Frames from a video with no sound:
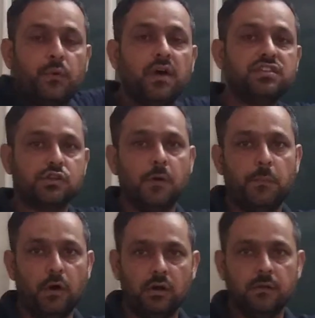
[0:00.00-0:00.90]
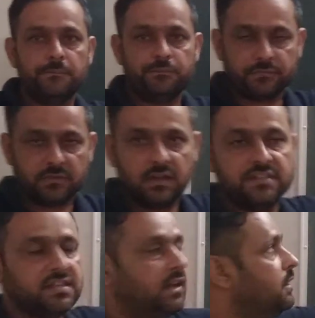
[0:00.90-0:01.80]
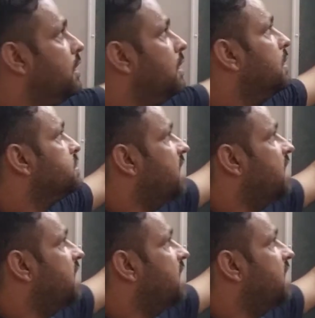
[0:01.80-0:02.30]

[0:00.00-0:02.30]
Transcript: First of all, listen.